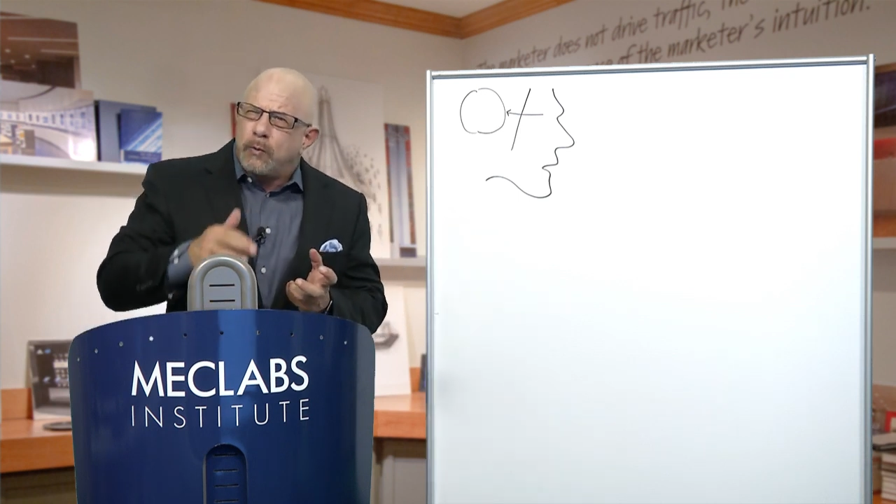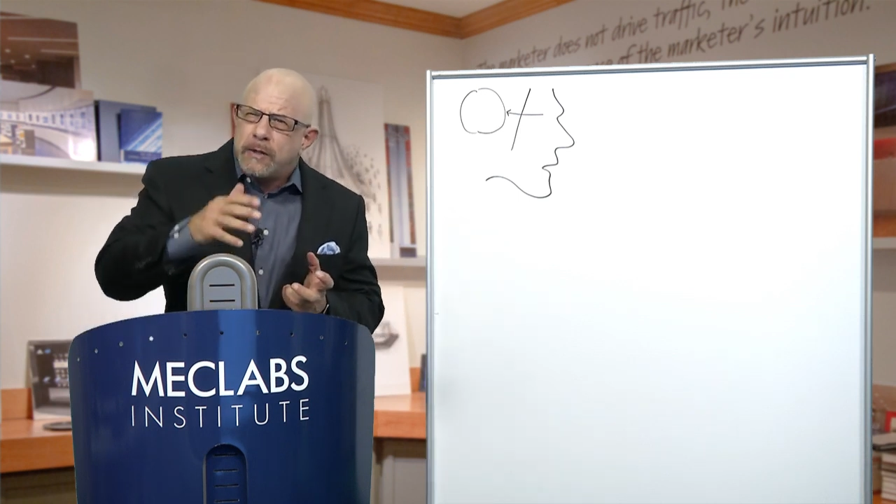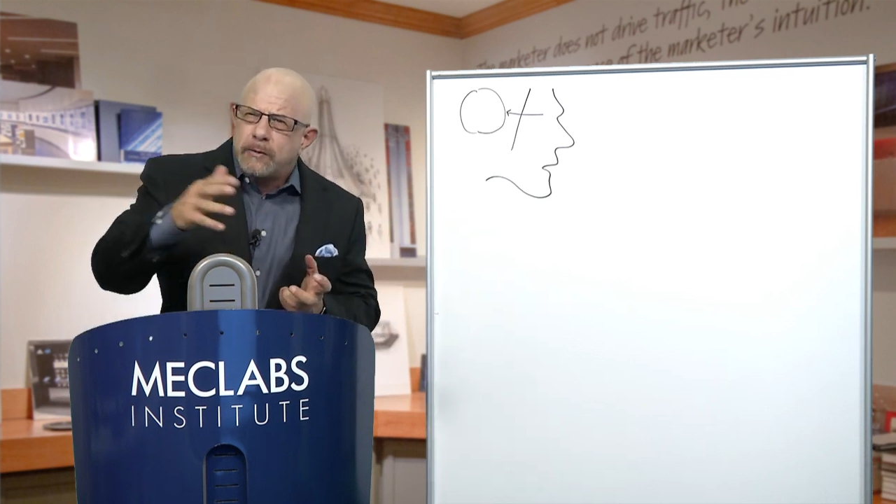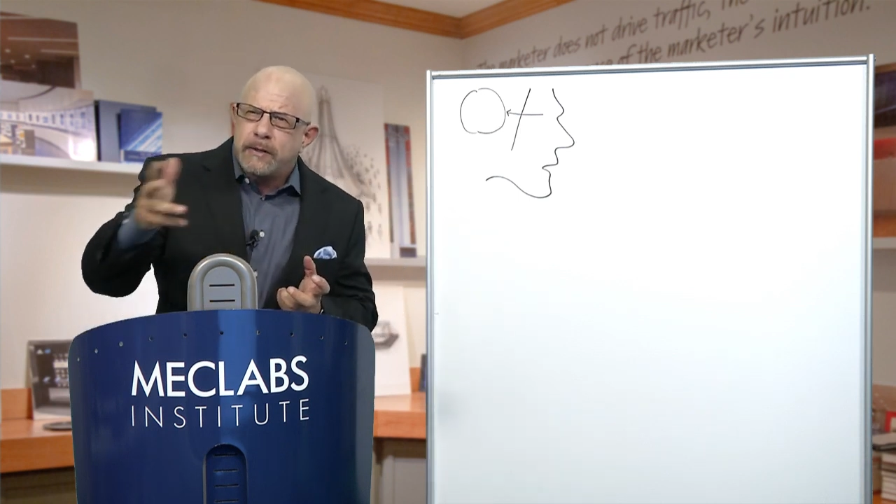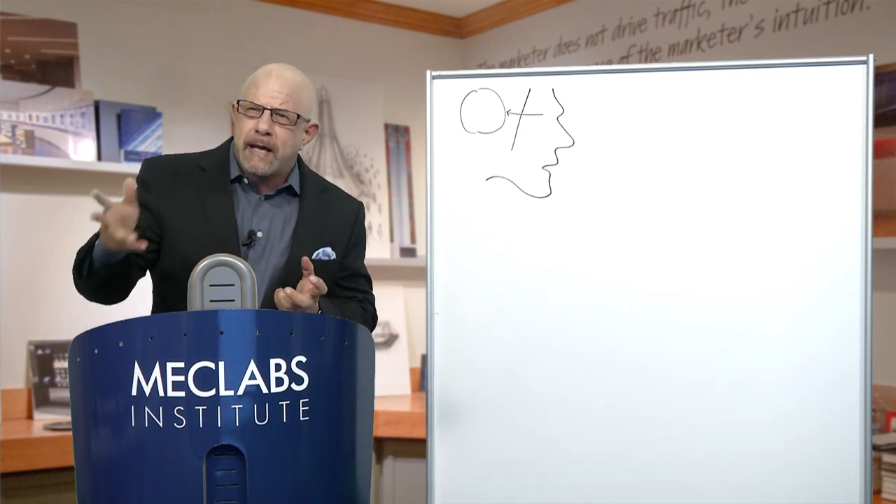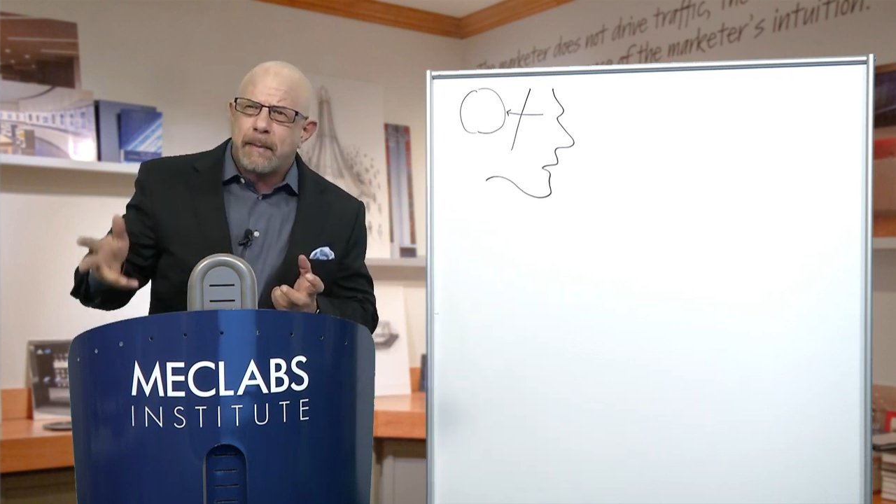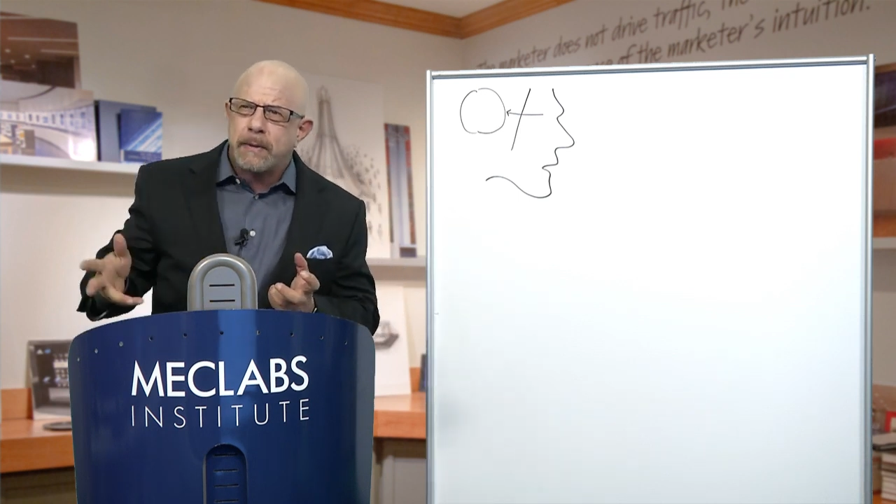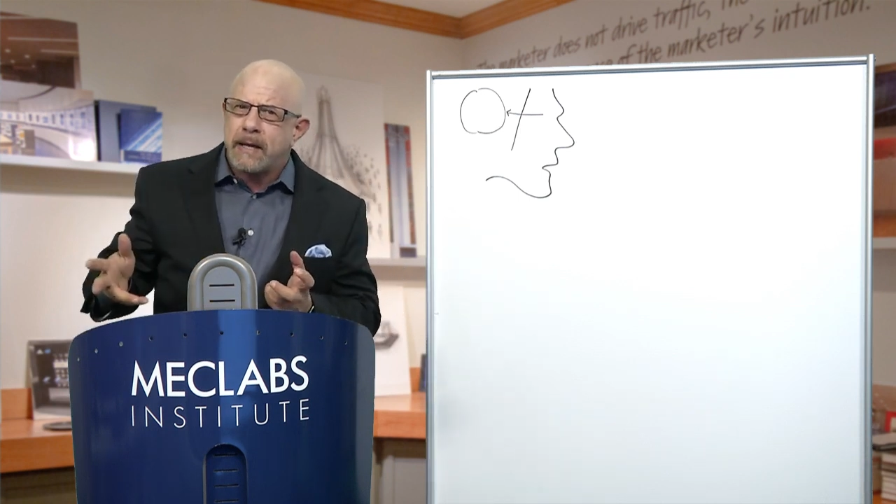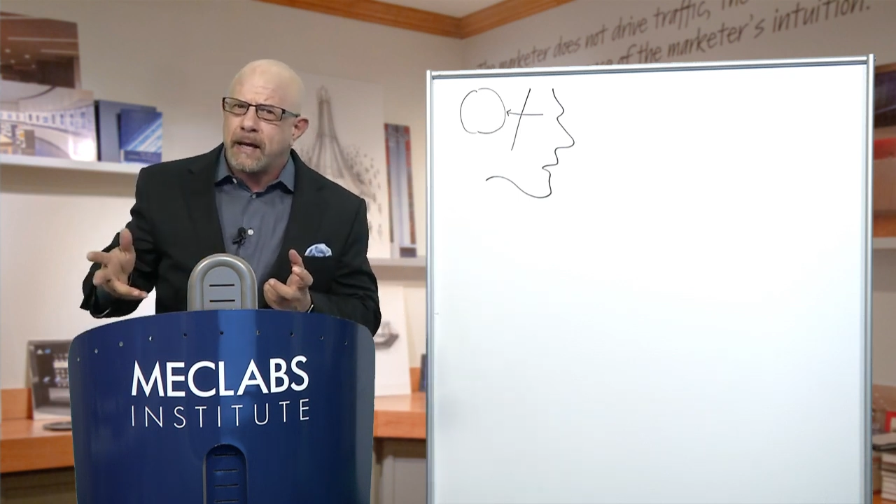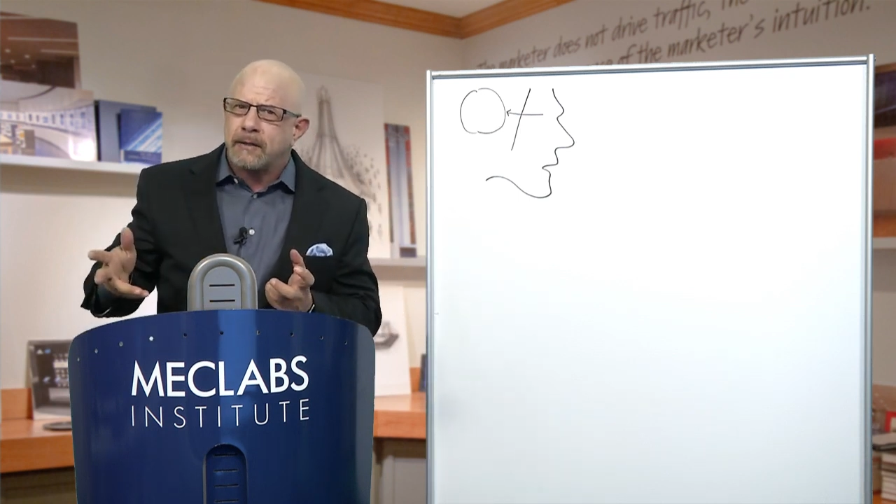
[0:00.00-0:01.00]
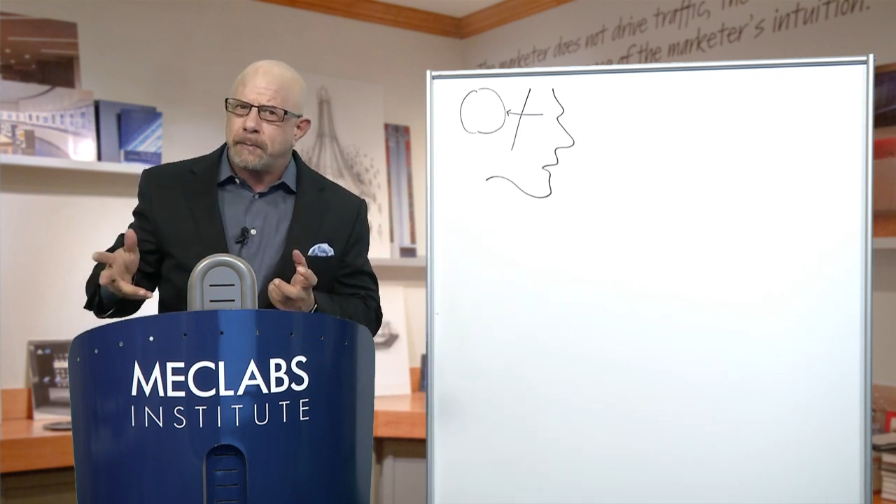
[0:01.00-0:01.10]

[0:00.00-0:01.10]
what's going to happen next,